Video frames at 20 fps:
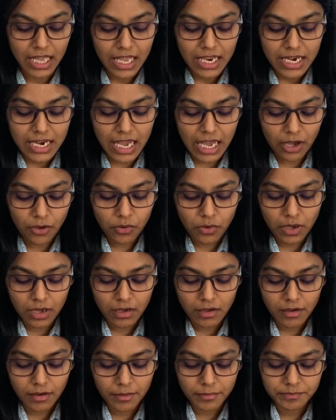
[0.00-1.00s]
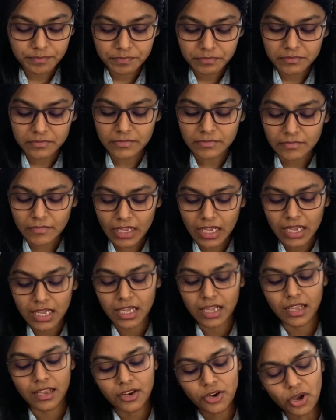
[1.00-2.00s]
Now,
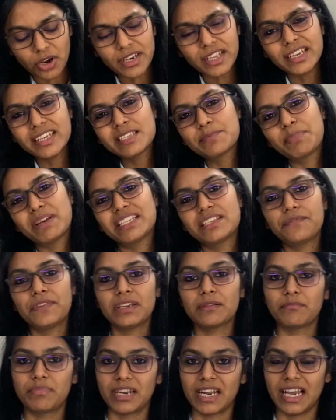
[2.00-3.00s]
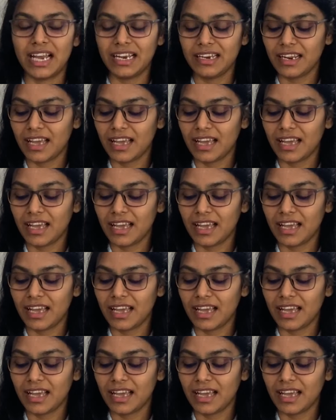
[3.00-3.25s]
not any specific brand.